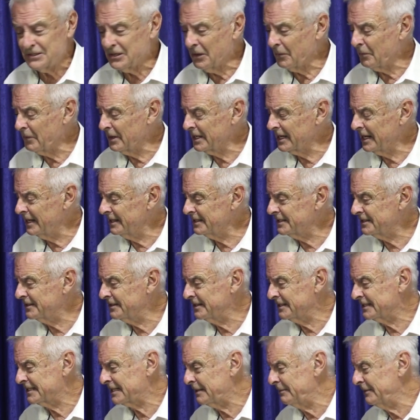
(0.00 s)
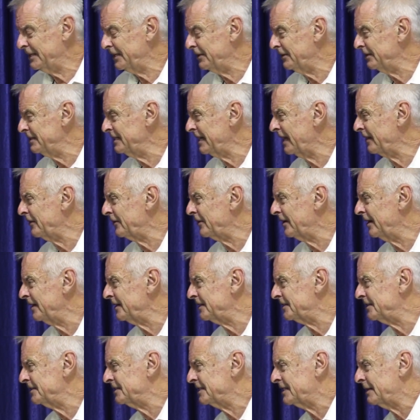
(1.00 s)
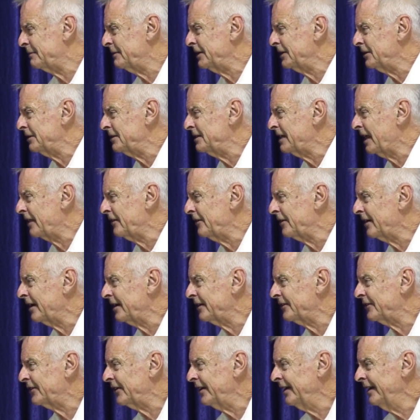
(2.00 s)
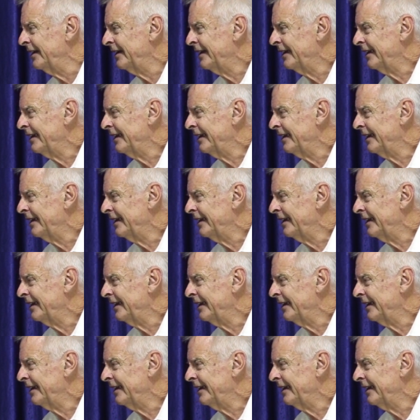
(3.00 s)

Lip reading: got one answer and somebody got another answer and somebody got another answer,